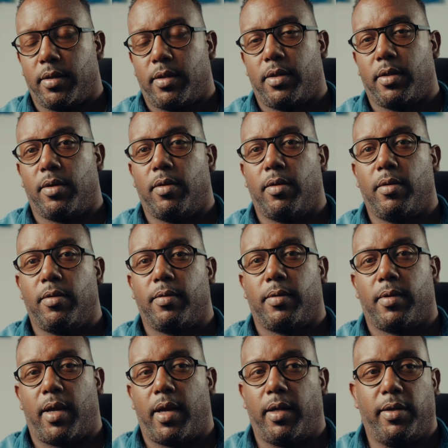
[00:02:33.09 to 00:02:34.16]
So
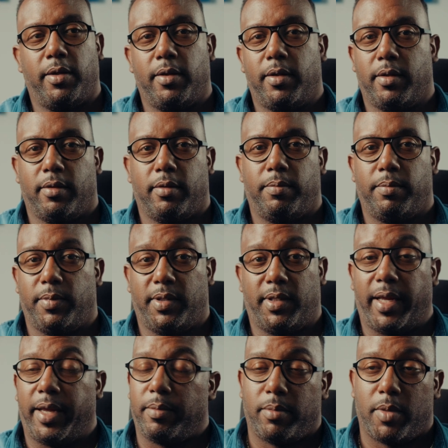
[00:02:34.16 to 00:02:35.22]
I used to
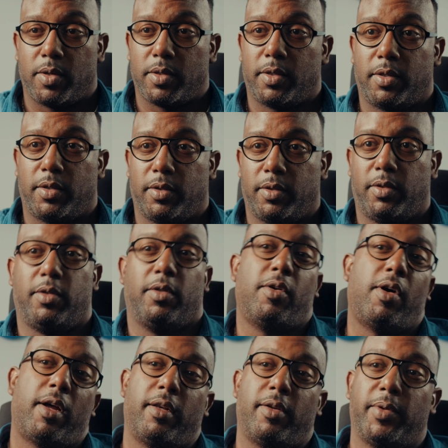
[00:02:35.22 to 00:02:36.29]
take bus to go
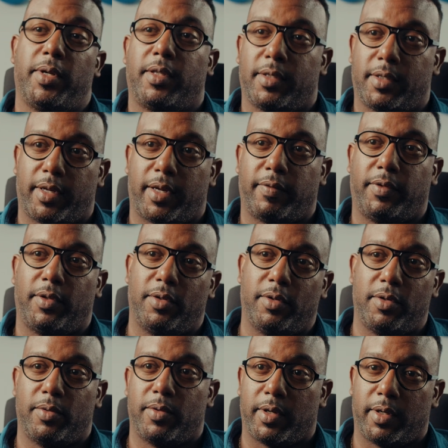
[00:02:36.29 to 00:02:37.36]
all the way to South to do
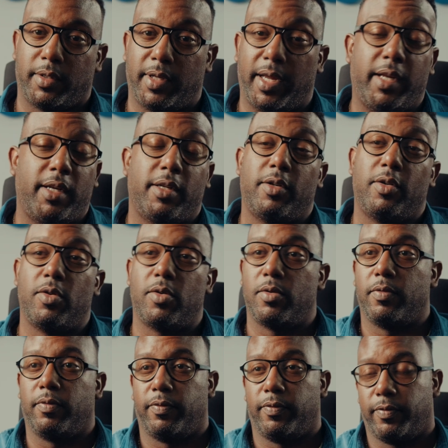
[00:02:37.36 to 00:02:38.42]
the work. They didn't
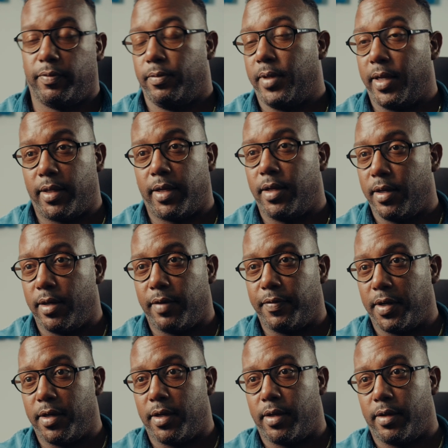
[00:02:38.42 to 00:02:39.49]
know that I didn't have a
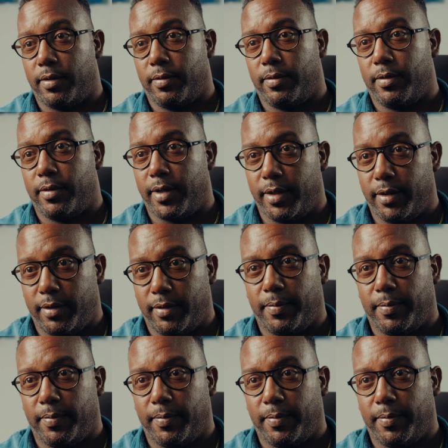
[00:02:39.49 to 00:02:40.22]
car, right?